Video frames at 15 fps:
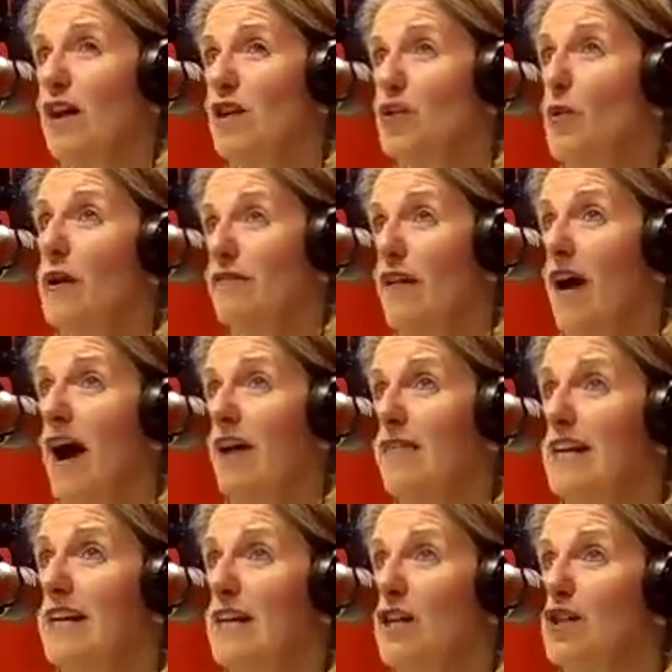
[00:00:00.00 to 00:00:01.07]
25,
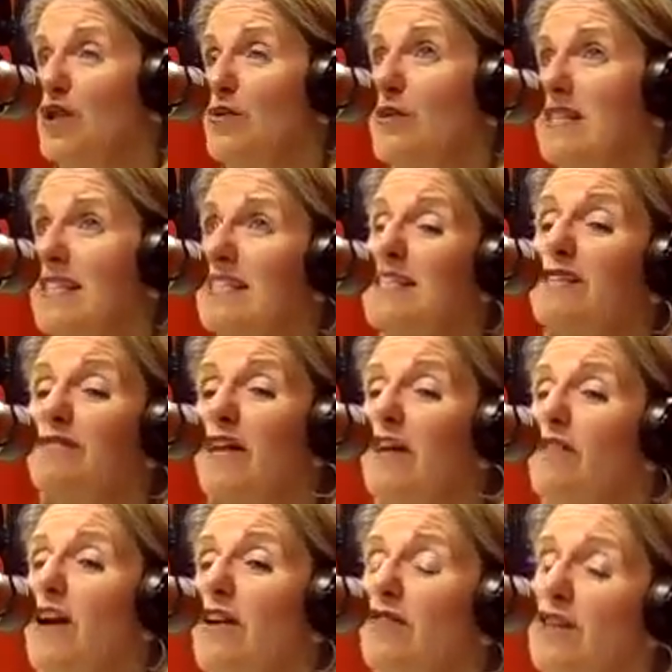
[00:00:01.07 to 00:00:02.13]
he can do
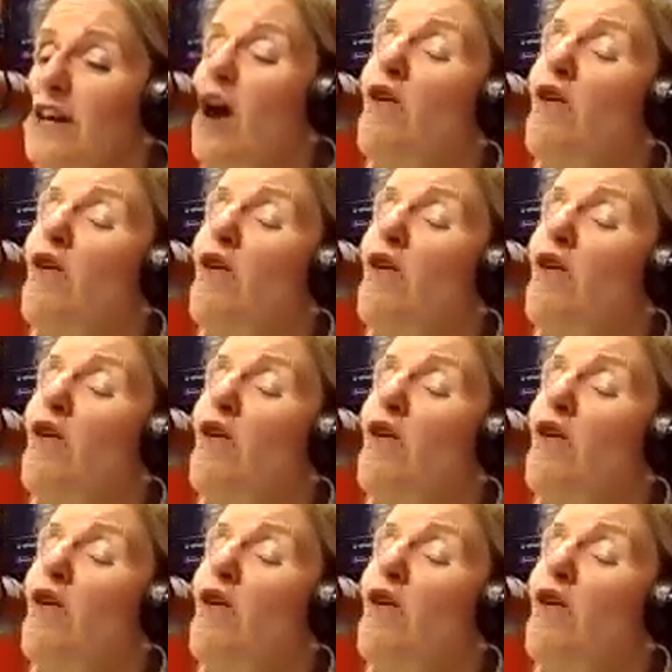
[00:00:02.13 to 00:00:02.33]
$6,500